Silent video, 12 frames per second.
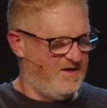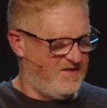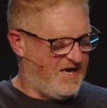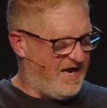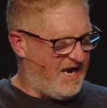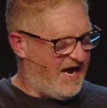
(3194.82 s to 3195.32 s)

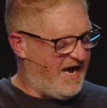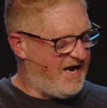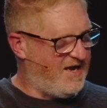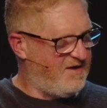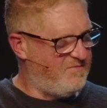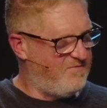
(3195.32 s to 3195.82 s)
that
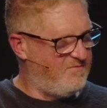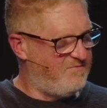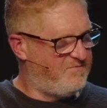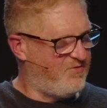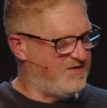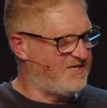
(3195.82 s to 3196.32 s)
I
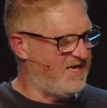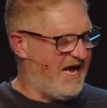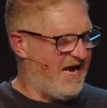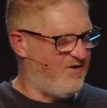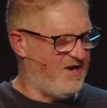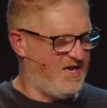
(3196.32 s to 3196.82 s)
printed
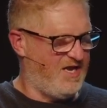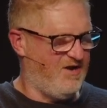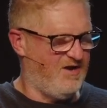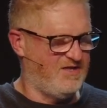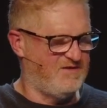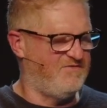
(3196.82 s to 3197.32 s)
out in
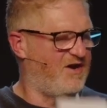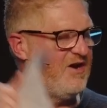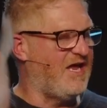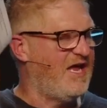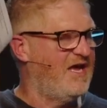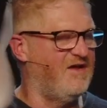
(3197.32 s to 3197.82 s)
here at the very
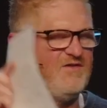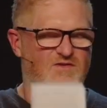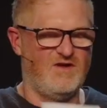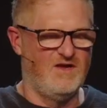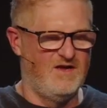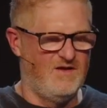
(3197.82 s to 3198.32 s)
end.
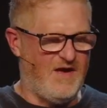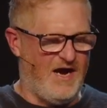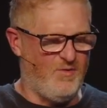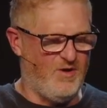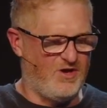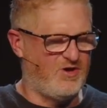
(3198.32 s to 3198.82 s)
I
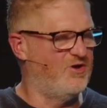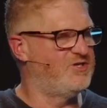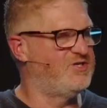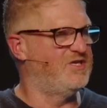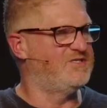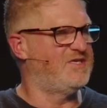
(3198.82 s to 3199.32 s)
would encourage
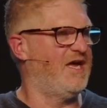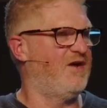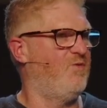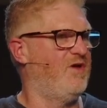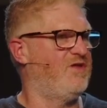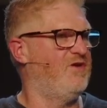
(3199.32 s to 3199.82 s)
you to take
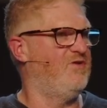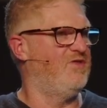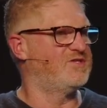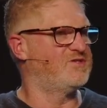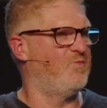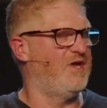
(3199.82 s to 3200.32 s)
with you
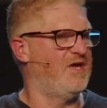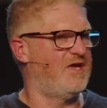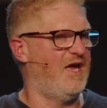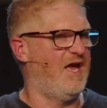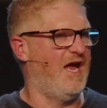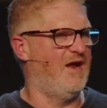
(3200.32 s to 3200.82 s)
this week
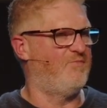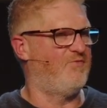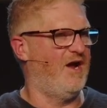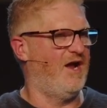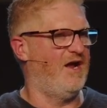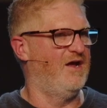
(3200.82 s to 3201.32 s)
and
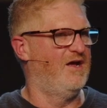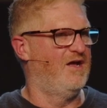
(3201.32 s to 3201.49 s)
pray.